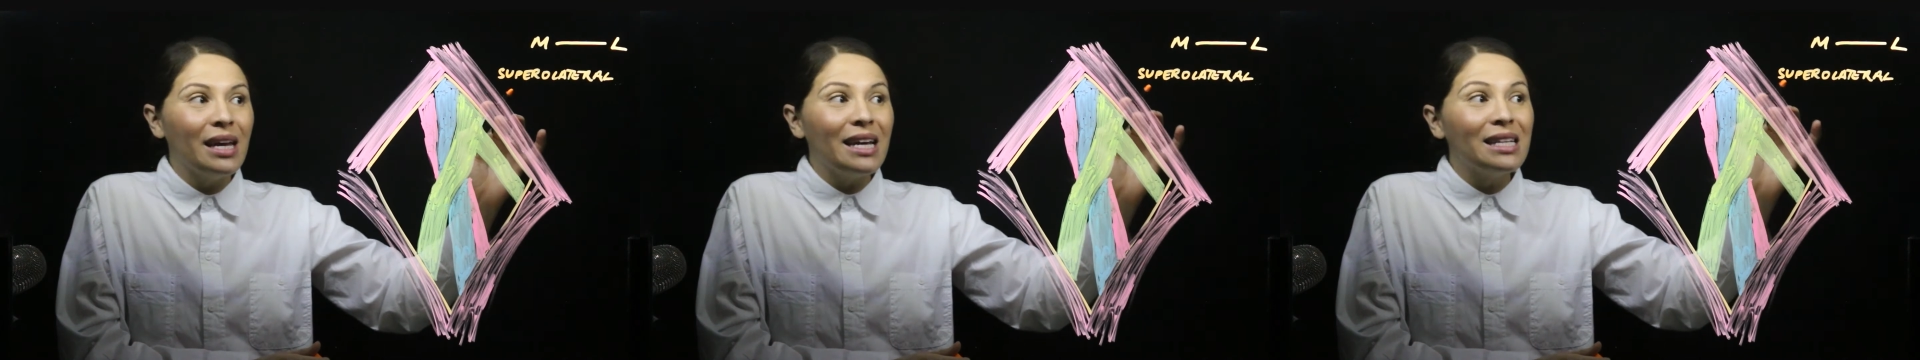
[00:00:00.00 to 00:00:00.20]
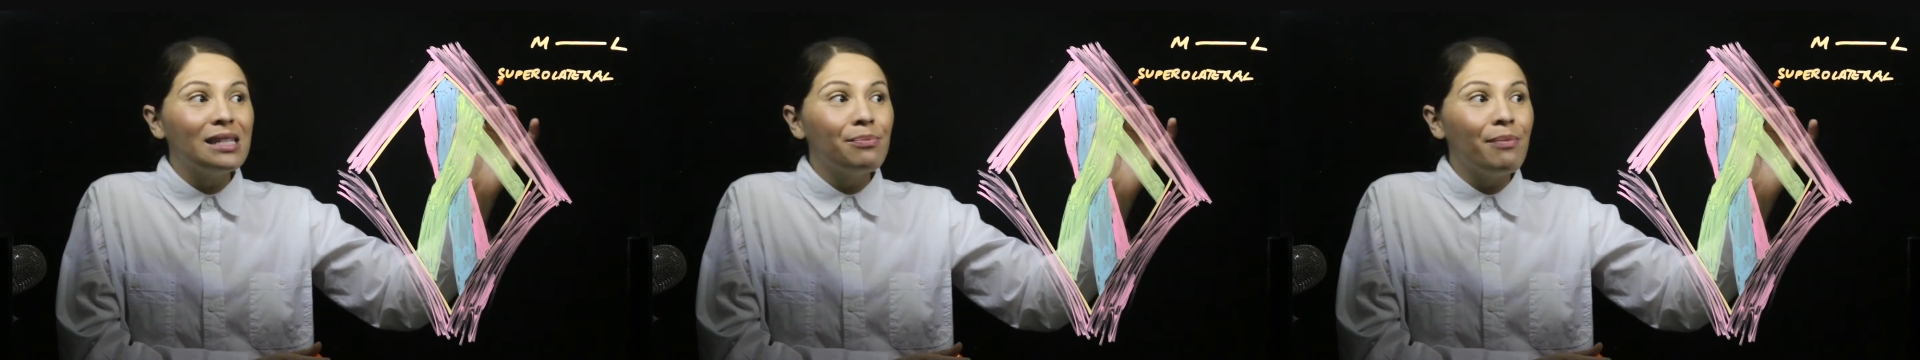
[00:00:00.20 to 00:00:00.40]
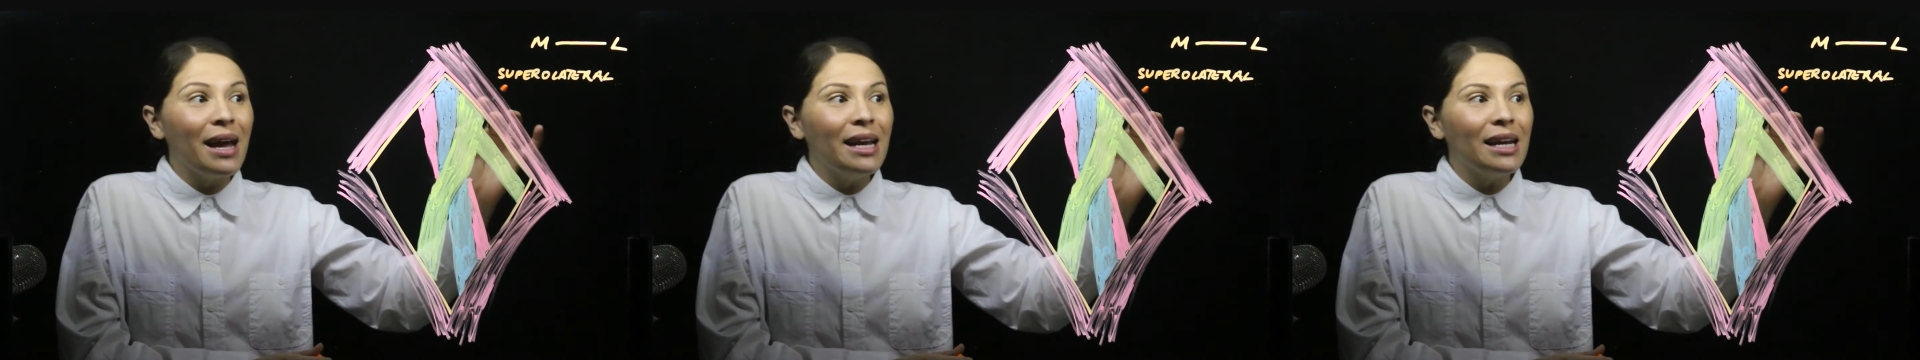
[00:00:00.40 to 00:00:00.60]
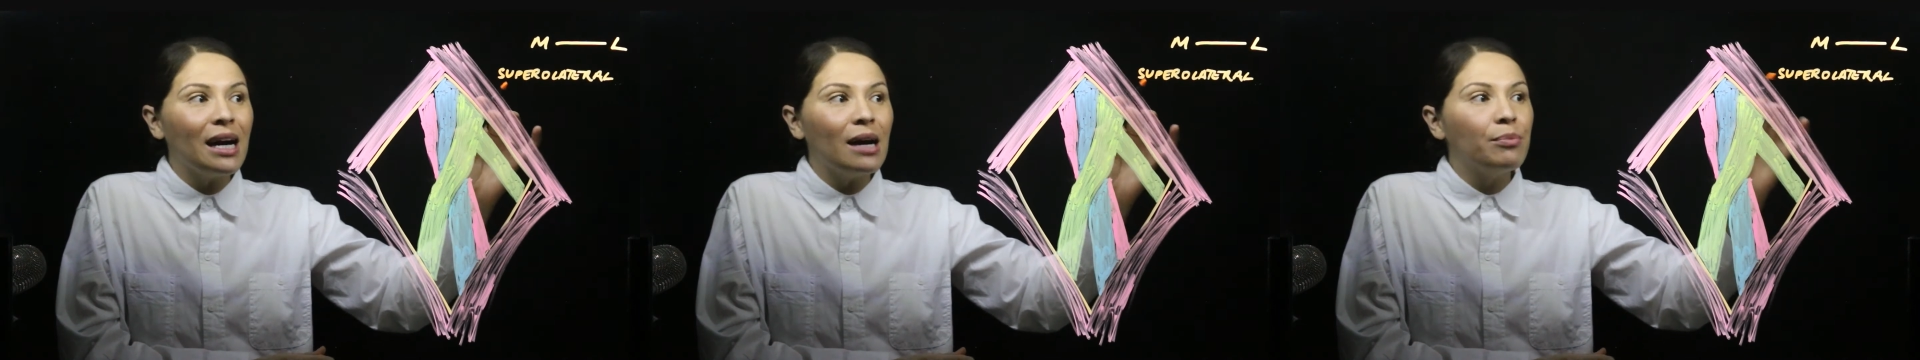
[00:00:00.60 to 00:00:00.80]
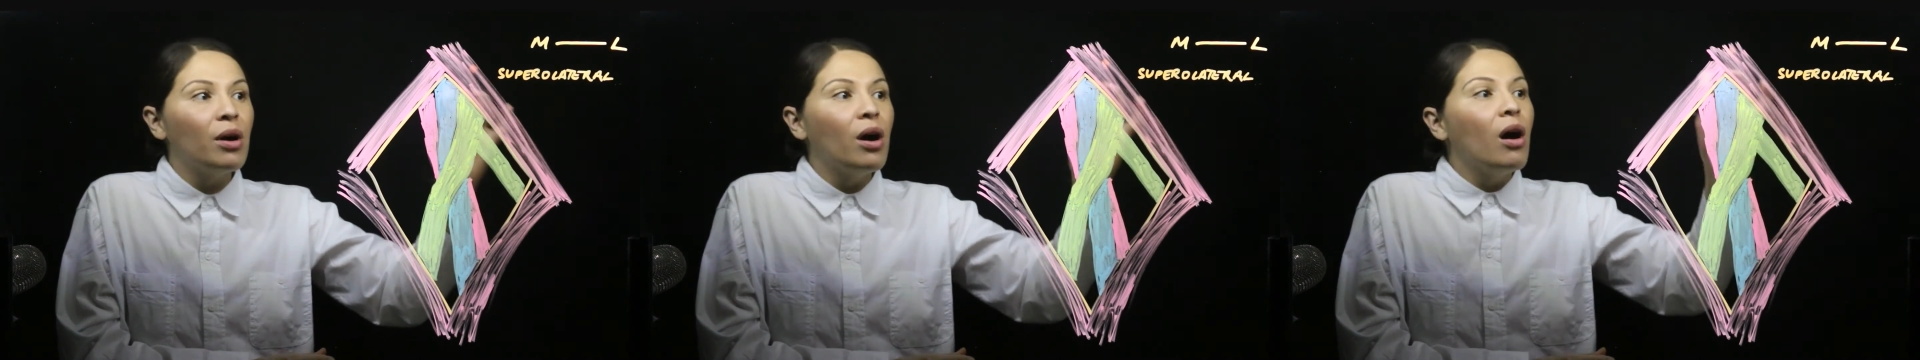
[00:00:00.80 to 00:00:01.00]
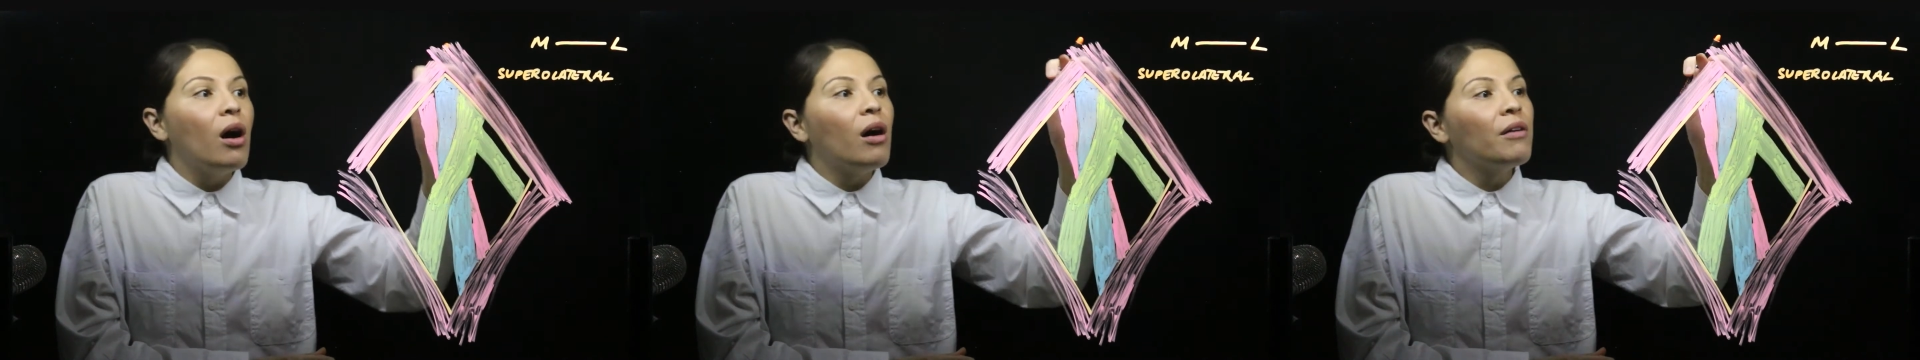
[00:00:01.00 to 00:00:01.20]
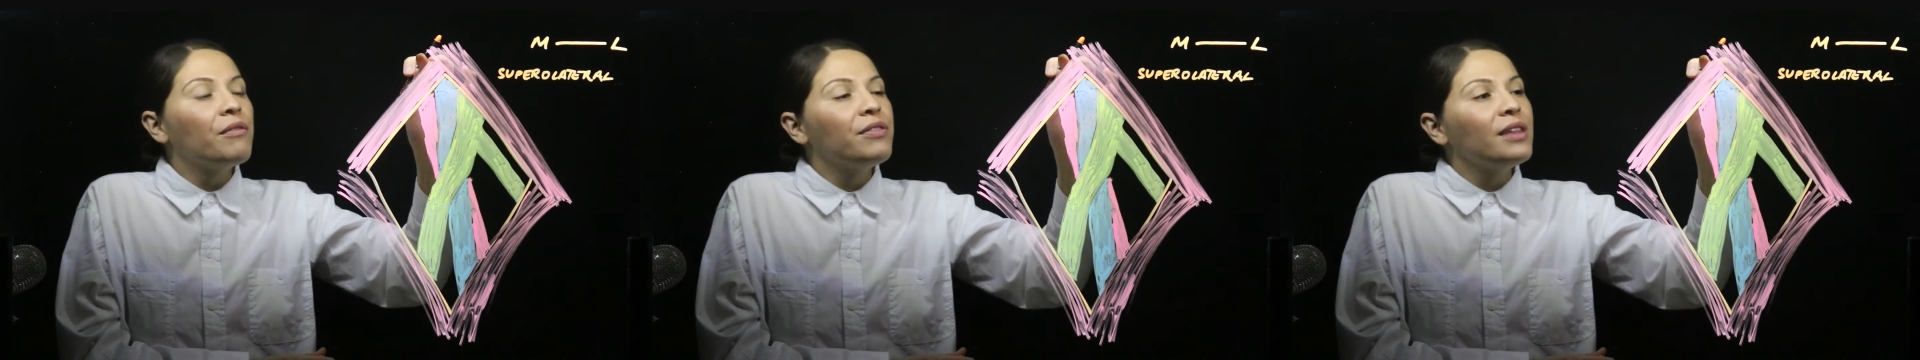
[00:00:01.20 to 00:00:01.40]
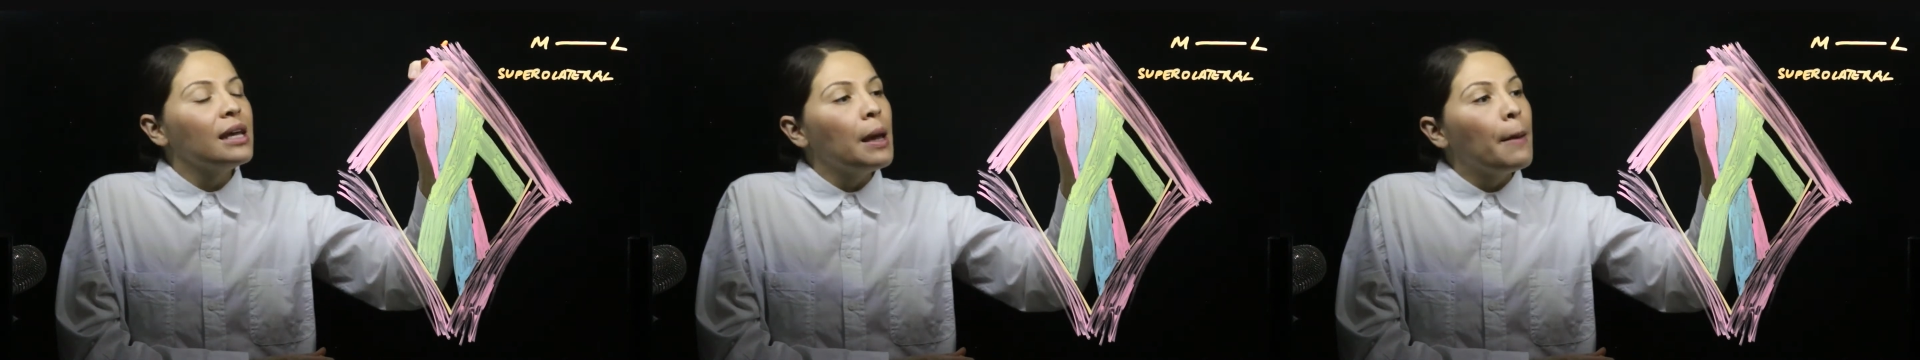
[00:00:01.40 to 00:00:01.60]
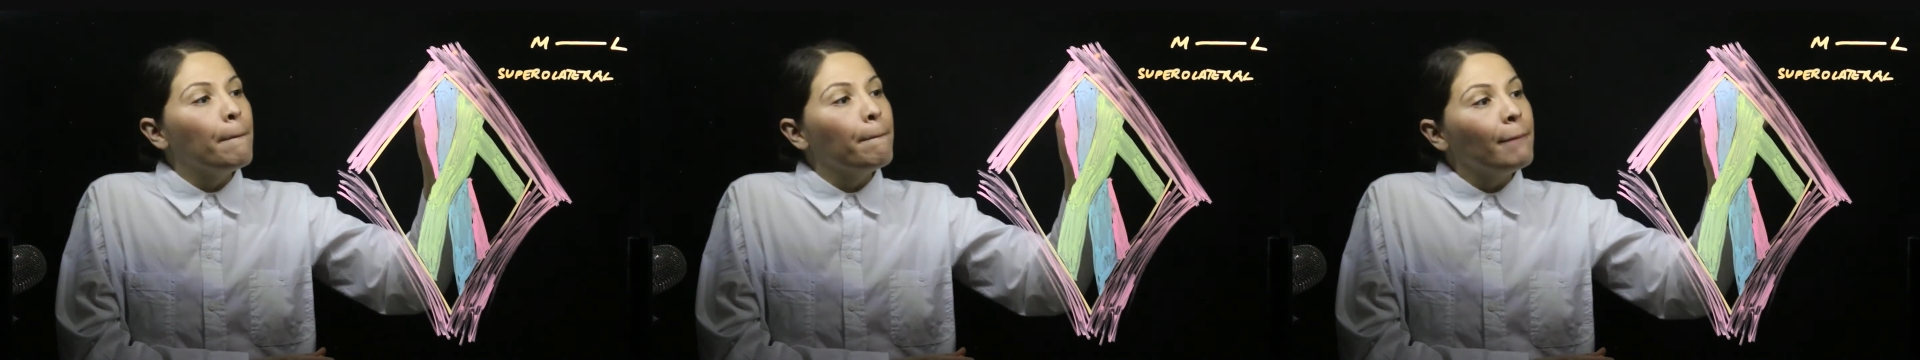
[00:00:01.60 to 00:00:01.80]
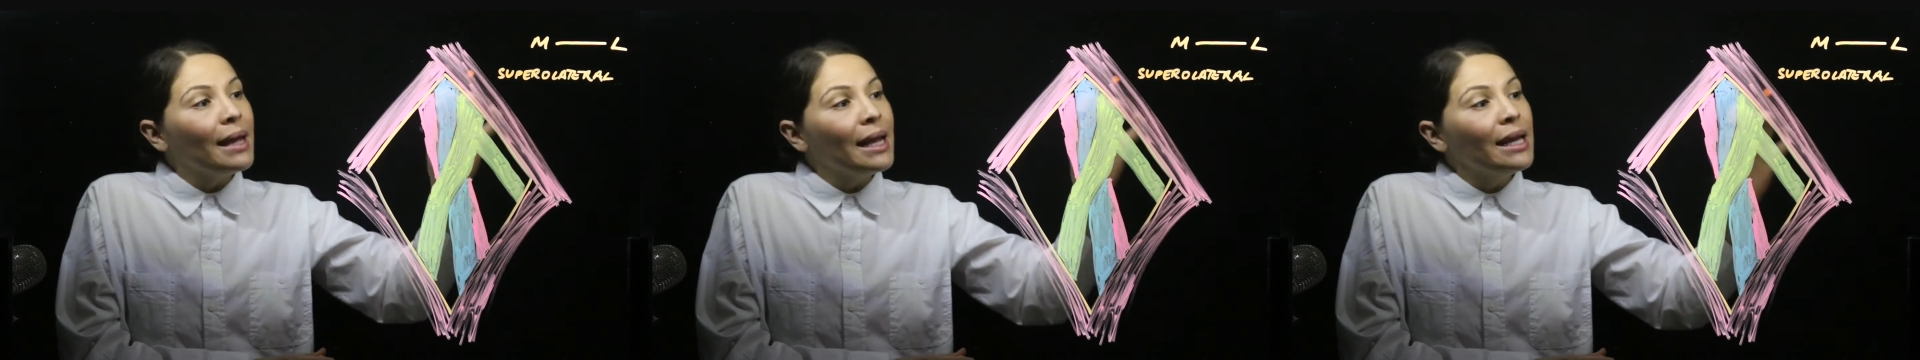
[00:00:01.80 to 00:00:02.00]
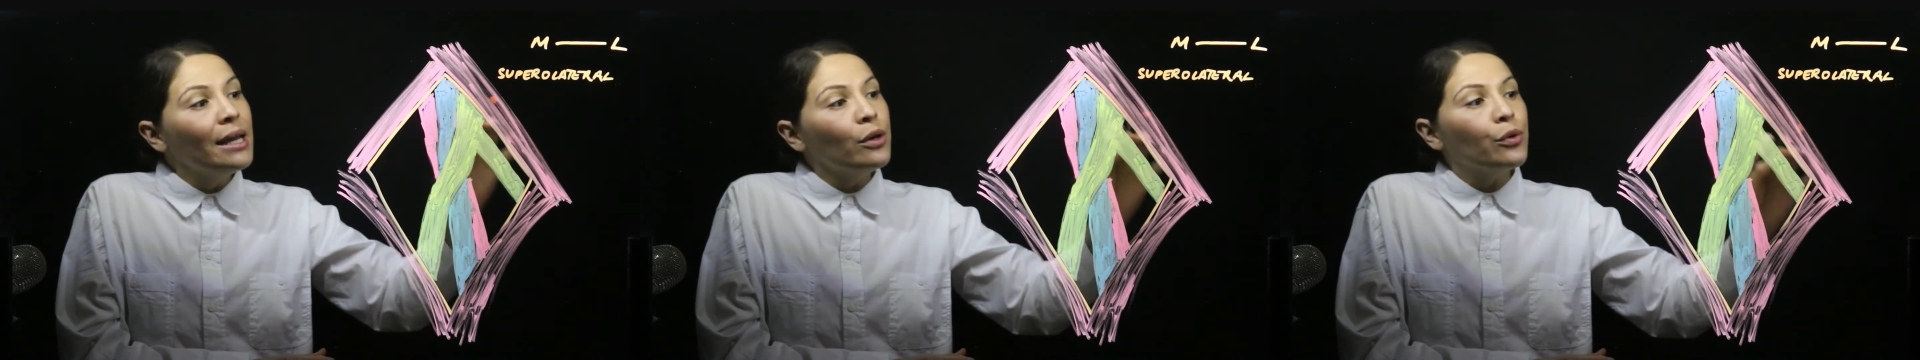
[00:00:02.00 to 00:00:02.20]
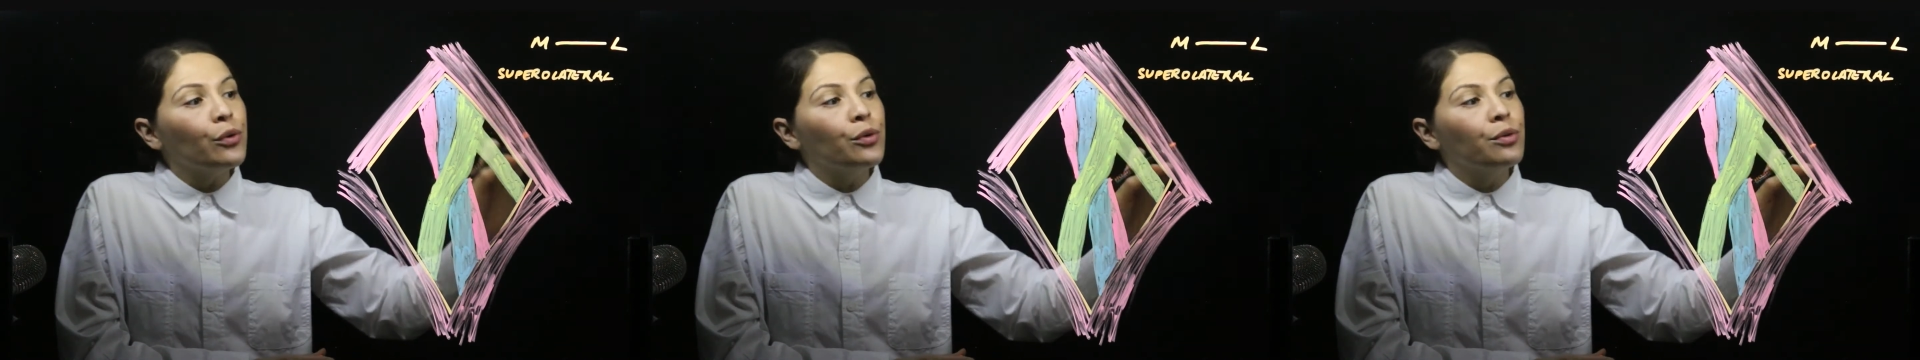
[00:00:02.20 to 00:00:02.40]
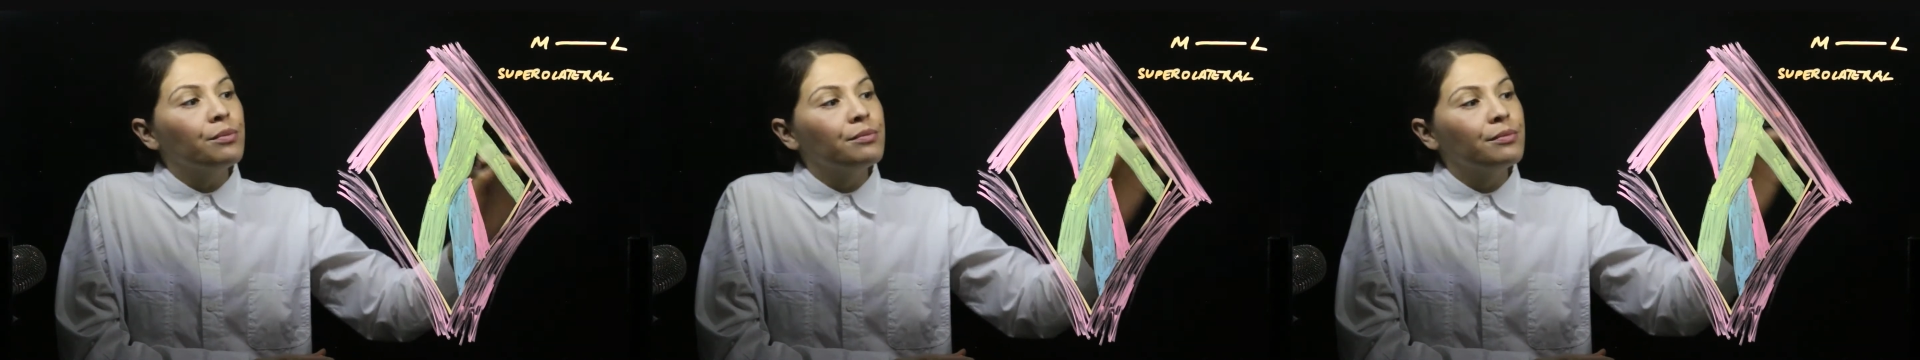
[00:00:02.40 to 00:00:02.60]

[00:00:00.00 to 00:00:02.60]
is made up of the medial